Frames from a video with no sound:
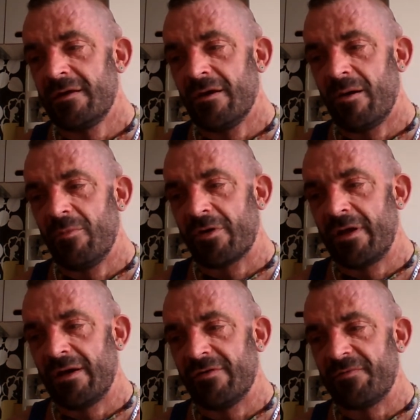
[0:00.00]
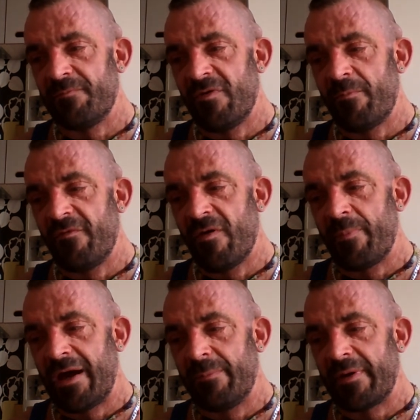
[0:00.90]
I'm looking at the
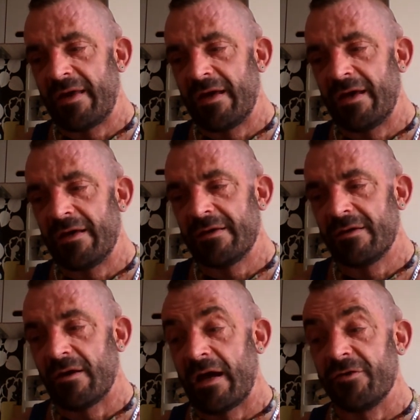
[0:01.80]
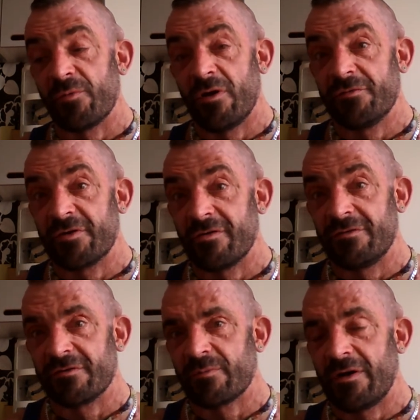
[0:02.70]
paper here, and 12
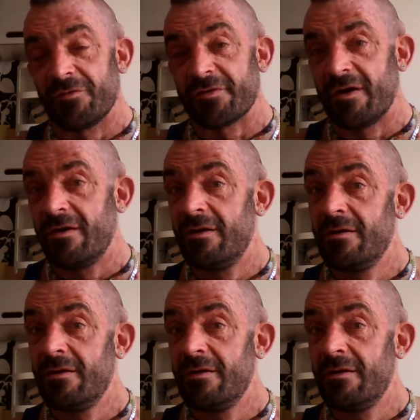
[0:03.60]
degrees as well. So